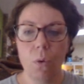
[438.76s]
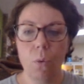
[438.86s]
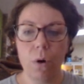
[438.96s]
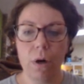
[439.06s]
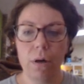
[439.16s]

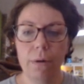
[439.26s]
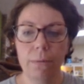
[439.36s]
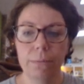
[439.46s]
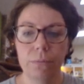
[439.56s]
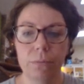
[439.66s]
Or
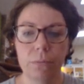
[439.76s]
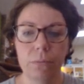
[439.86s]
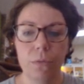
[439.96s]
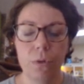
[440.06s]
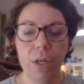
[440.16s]

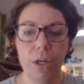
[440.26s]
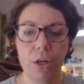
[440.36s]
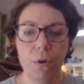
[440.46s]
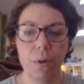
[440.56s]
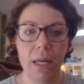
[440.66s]
you can
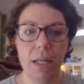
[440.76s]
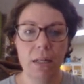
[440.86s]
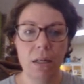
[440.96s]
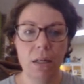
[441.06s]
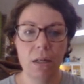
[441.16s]
go in,